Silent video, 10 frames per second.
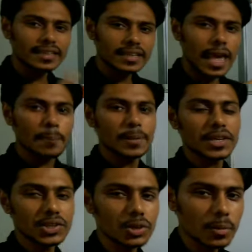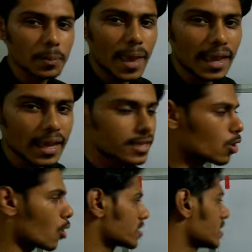Another application of the
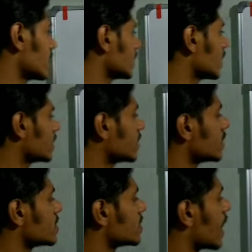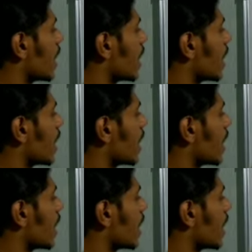manganese oxidizing agent is